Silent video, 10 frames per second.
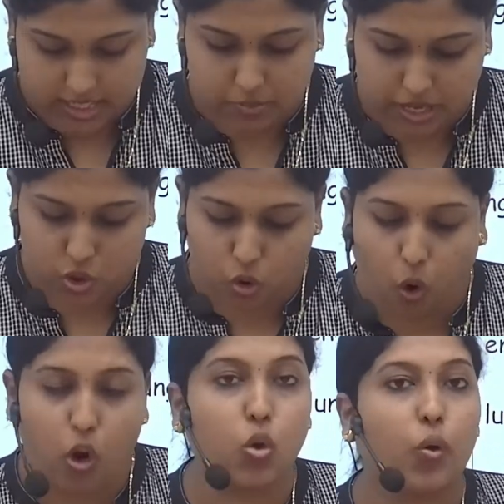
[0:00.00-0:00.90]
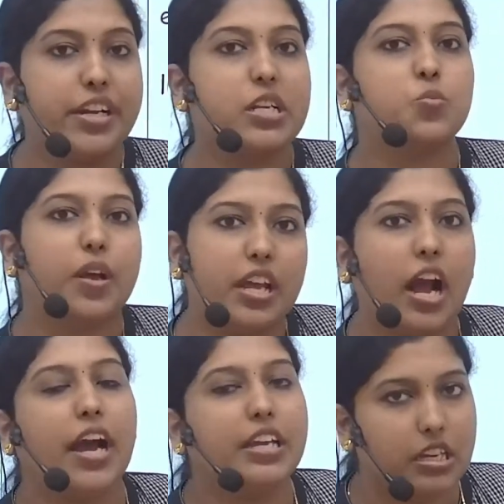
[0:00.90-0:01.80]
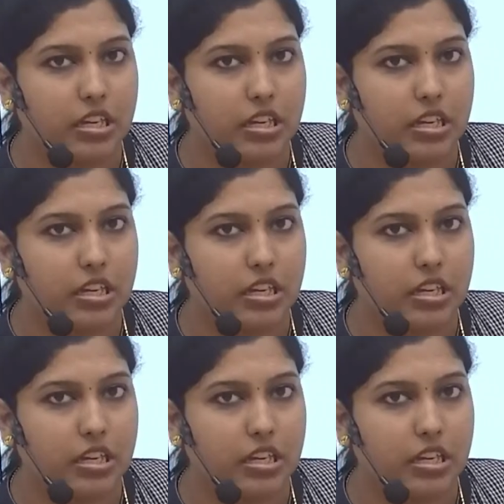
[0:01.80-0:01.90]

As you all know, it is very high.